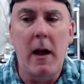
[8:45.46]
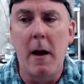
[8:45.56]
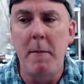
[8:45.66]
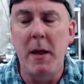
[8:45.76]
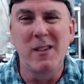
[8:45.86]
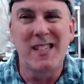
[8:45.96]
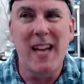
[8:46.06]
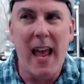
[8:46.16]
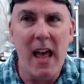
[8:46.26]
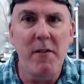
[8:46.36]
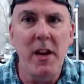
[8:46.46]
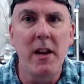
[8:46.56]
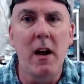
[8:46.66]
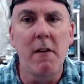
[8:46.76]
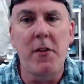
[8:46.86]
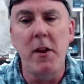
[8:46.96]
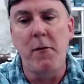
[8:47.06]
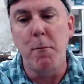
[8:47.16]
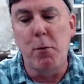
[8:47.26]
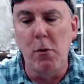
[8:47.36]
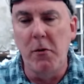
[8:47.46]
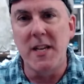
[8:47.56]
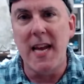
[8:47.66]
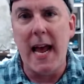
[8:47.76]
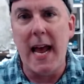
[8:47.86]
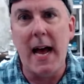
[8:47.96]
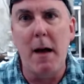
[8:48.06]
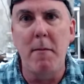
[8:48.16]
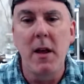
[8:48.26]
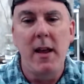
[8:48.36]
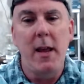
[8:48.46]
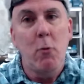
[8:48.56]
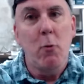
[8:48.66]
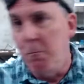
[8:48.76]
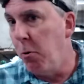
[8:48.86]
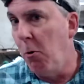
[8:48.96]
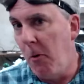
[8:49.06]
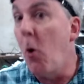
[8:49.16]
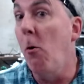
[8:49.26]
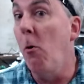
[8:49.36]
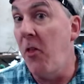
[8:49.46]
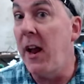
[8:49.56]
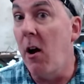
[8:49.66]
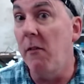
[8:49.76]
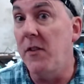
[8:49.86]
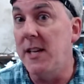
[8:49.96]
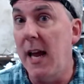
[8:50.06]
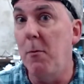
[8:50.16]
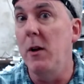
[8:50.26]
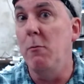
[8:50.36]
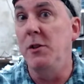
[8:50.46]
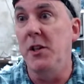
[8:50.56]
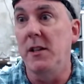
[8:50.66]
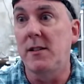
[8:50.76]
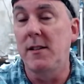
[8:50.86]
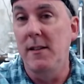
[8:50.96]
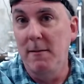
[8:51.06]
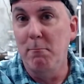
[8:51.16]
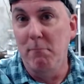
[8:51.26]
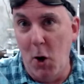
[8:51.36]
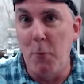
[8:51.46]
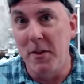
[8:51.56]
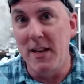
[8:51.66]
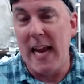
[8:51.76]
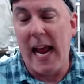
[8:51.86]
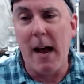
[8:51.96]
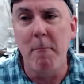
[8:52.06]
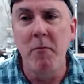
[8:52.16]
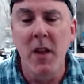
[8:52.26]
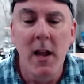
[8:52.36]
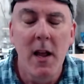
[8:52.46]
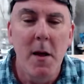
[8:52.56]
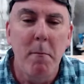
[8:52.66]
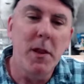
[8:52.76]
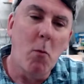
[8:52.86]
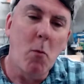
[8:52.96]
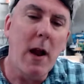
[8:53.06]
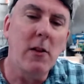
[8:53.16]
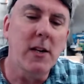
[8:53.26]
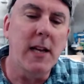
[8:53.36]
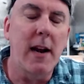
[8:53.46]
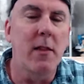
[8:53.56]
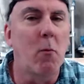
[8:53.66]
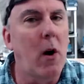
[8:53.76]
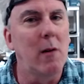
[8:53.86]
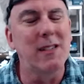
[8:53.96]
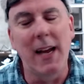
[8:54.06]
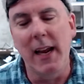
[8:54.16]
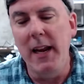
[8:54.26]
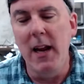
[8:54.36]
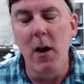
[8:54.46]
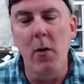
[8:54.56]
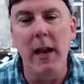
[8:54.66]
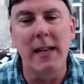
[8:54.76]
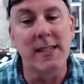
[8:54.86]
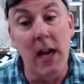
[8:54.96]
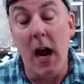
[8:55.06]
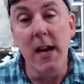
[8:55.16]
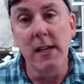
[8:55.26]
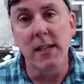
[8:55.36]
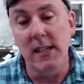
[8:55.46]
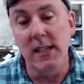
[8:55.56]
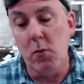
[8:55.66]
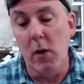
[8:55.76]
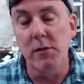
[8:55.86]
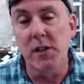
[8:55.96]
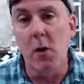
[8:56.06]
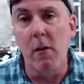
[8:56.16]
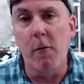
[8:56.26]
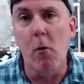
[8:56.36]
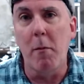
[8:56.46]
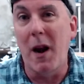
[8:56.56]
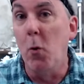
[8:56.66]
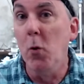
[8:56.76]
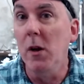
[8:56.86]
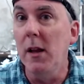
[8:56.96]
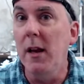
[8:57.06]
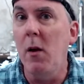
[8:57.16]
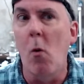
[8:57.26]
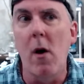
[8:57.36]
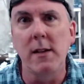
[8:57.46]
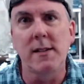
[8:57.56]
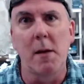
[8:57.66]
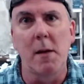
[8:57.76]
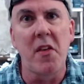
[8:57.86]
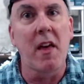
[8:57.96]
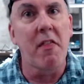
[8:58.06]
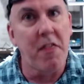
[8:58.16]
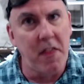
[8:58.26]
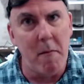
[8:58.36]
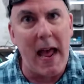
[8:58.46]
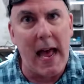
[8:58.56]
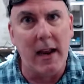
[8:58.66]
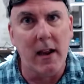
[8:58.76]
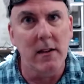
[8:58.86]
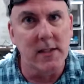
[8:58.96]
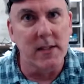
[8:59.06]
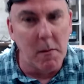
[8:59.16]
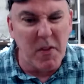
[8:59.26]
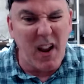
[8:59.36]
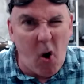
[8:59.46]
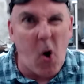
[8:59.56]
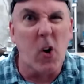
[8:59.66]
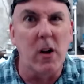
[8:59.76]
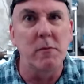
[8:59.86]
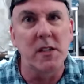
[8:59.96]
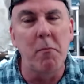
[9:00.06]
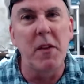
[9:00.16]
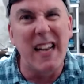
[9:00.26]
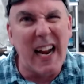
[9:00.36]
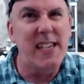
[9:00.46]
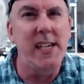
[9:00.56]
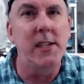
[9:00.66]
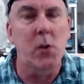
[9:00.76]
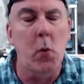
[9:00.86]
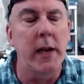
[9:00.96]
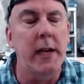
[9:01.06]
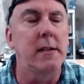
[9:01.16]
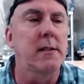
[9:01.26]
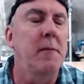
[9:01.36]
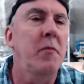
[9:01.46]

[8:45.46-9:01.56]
It was heavy enough that if you pulled the tab, it wouldn't pull the whole thing off the table. It would just open the tab. But the more I looked at it, the more I was like, it's nice and it's what I was going for, but I really want something thematic. Something Arkham, something 1920s.